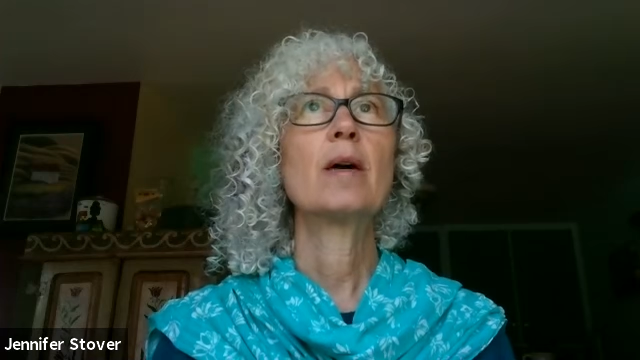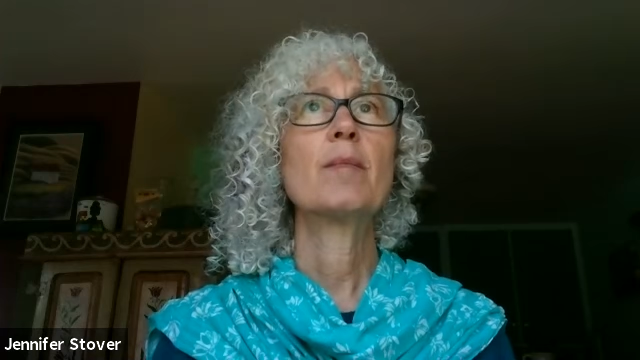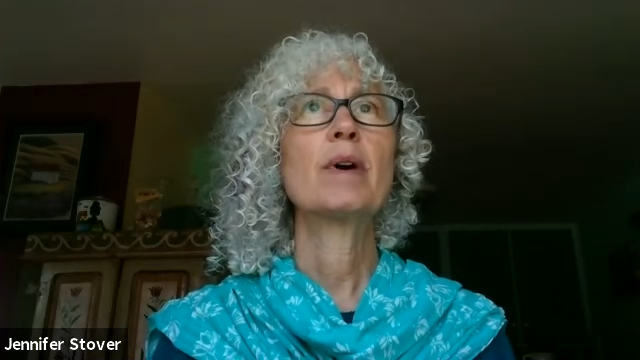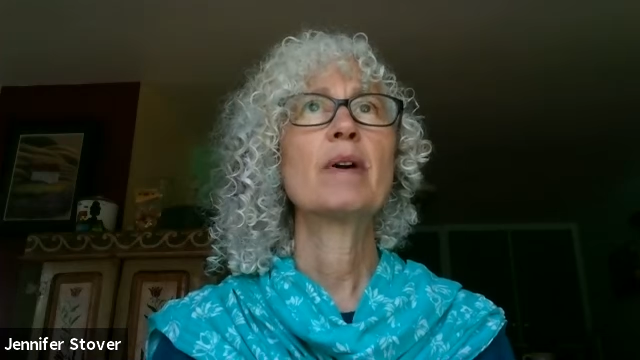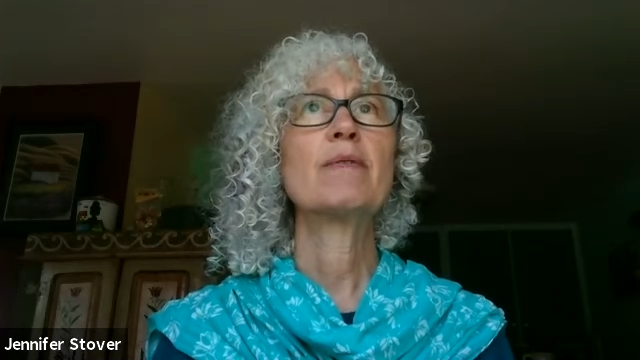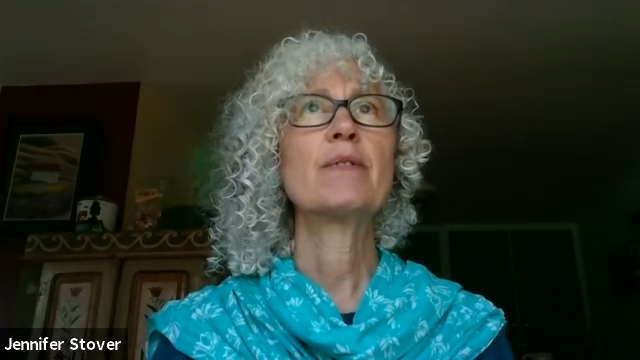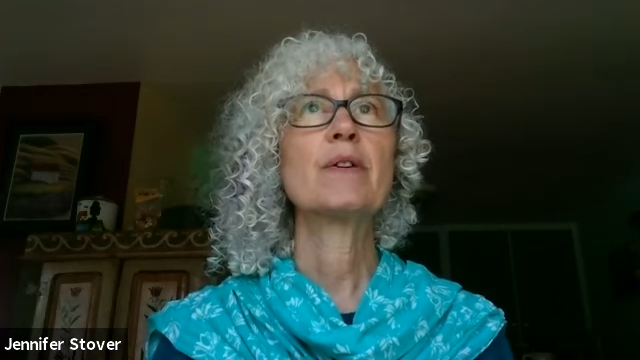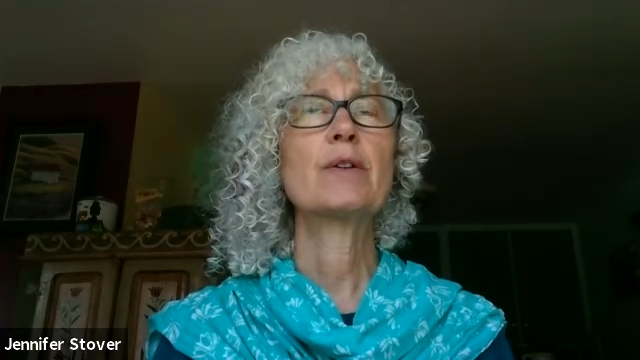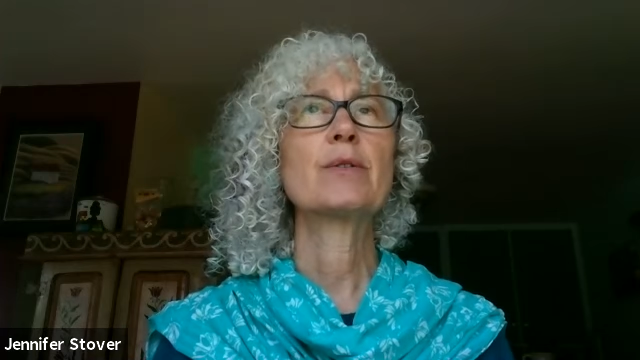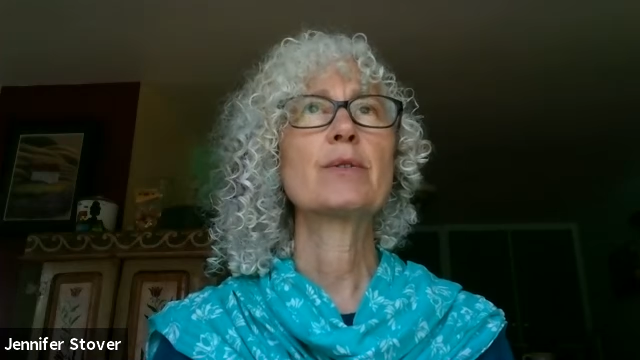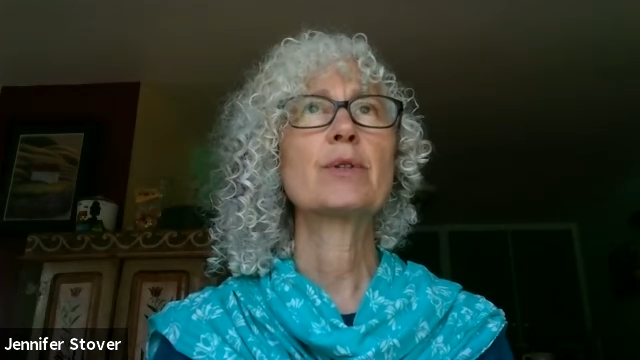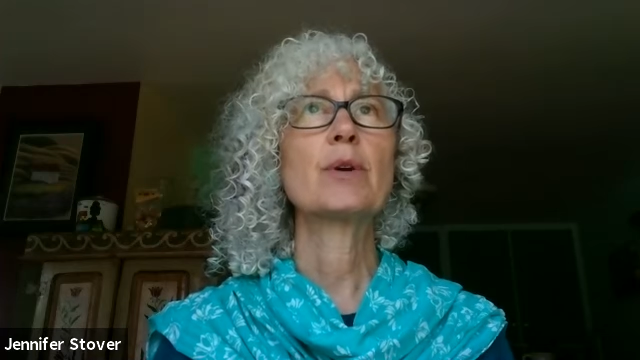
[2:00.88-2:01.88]
My
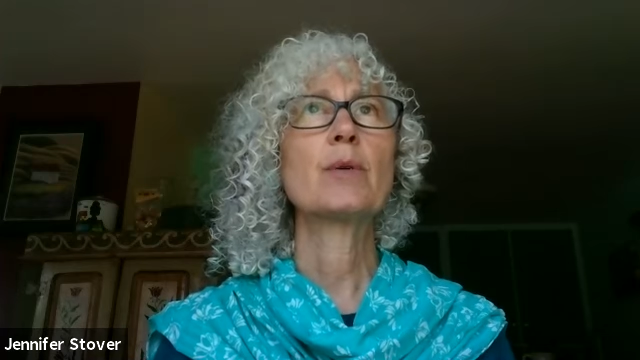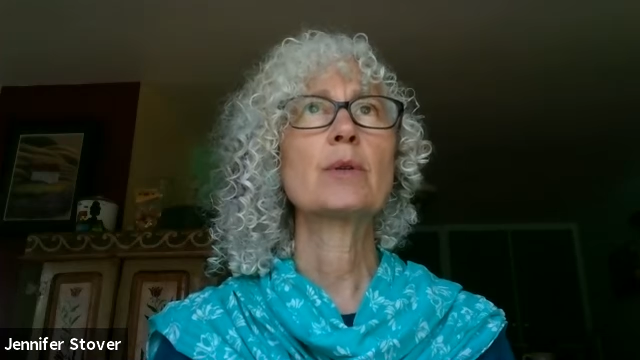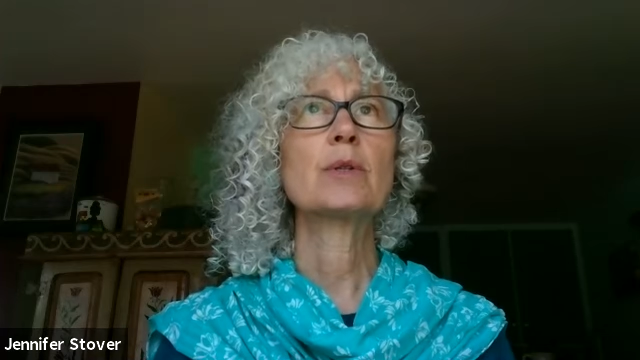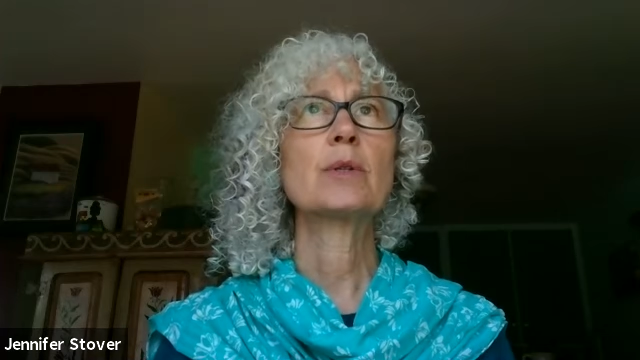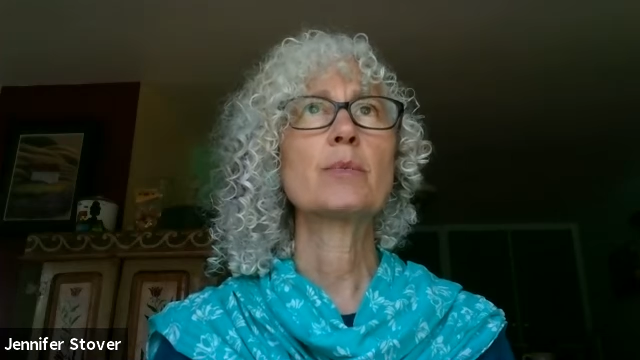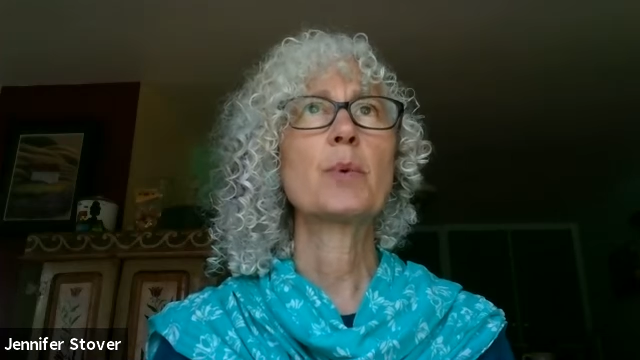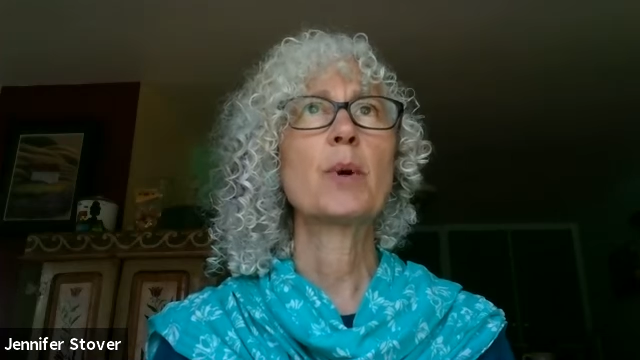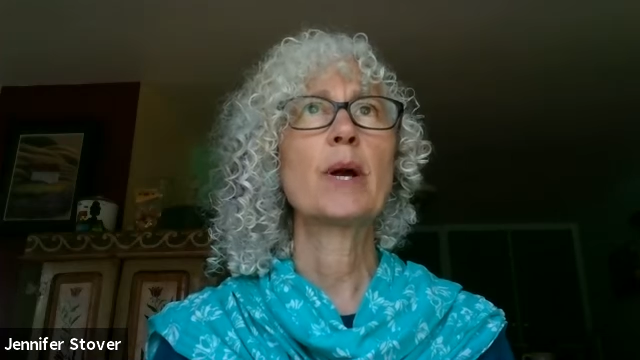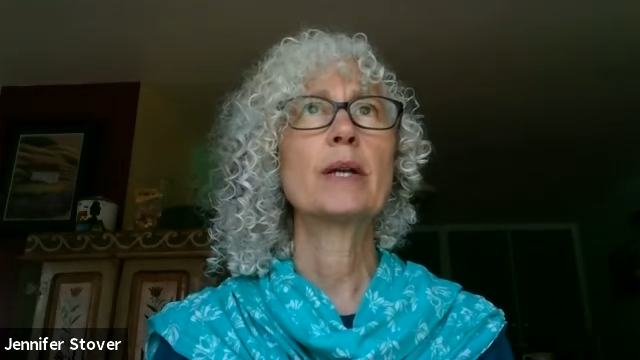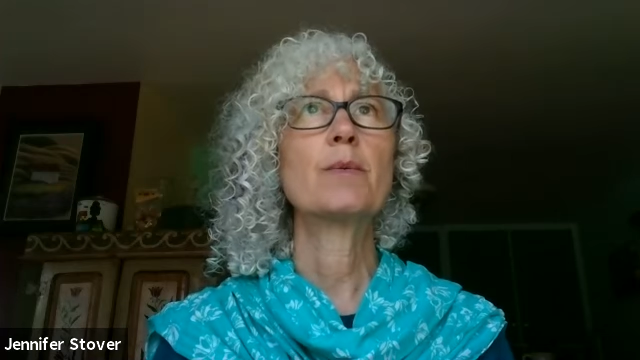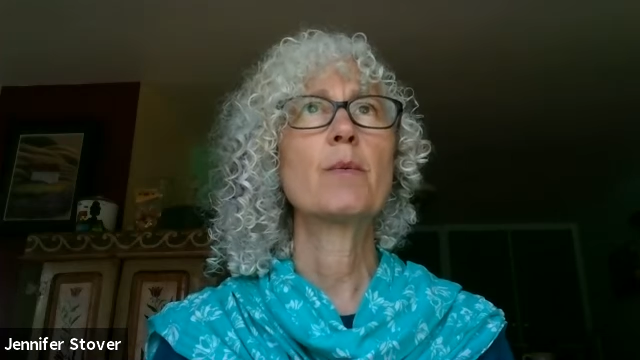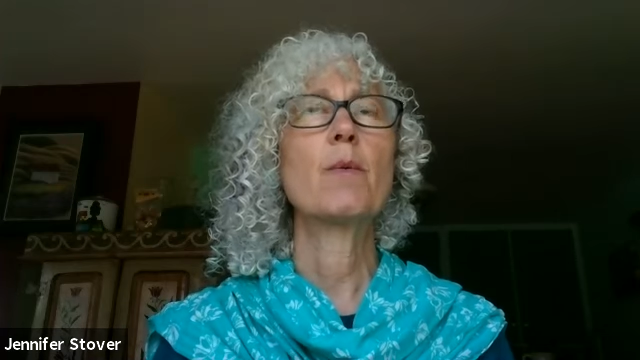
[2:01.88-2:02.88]
fingers are
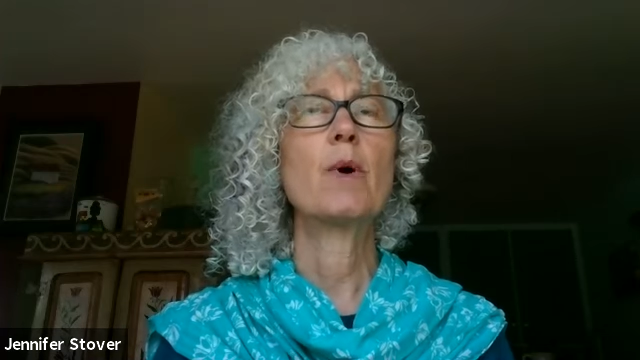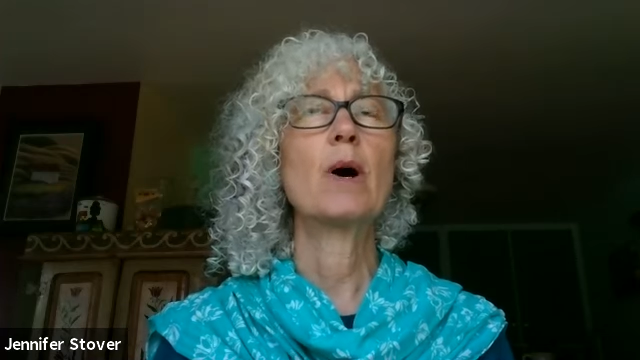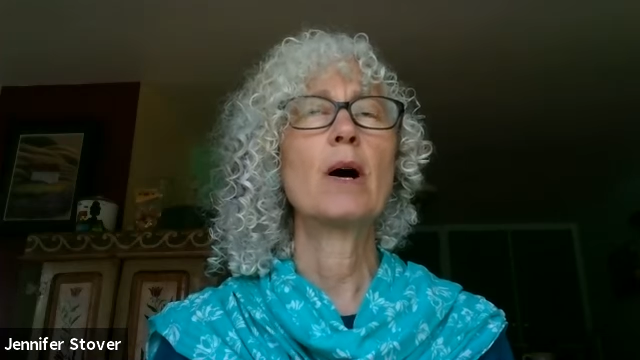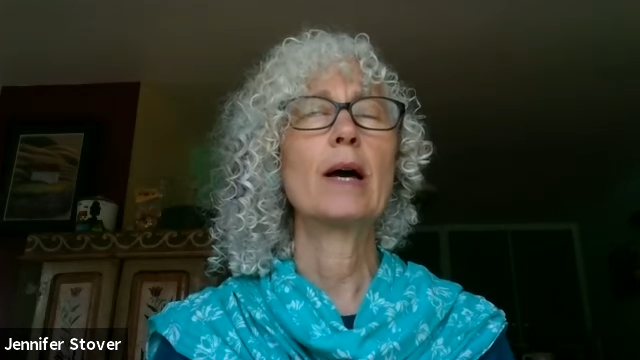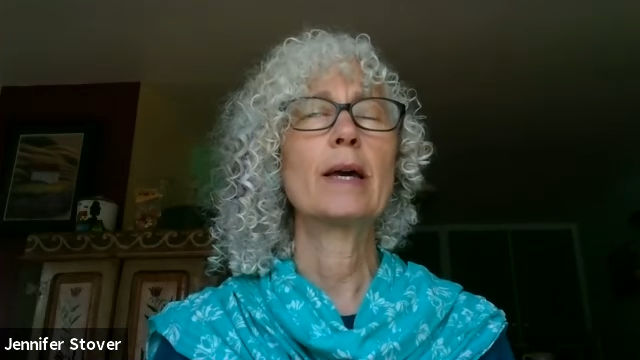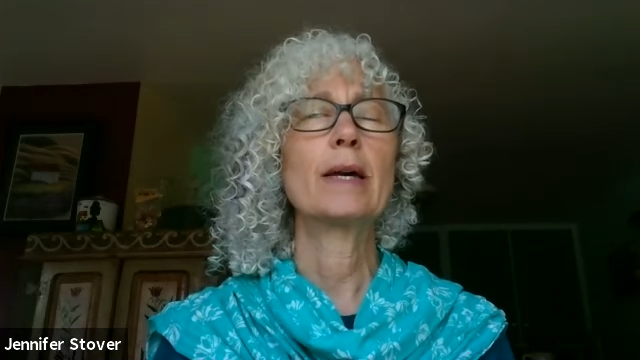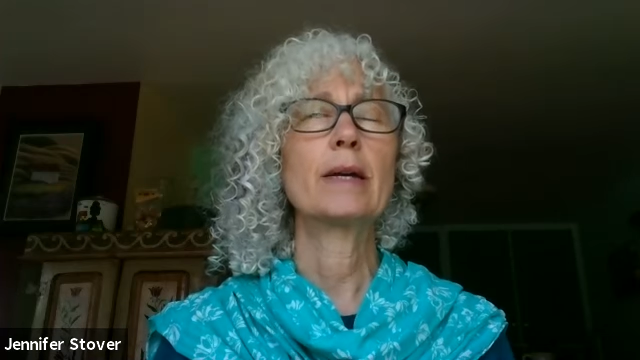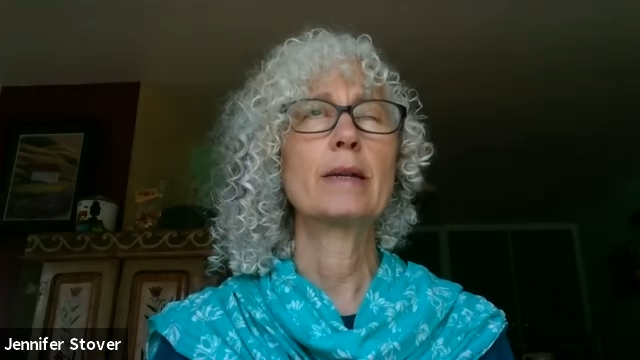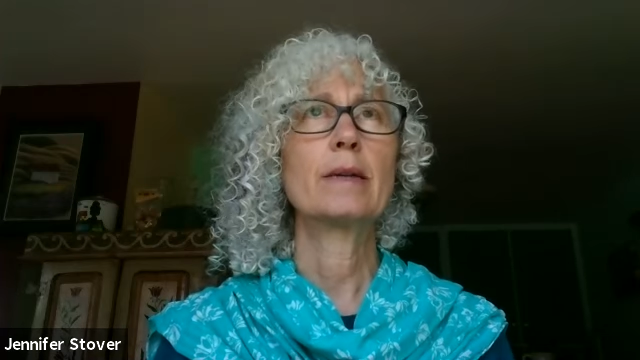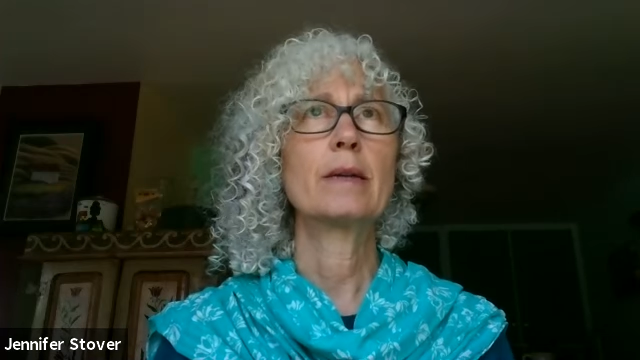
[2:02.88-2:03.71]
spread wide.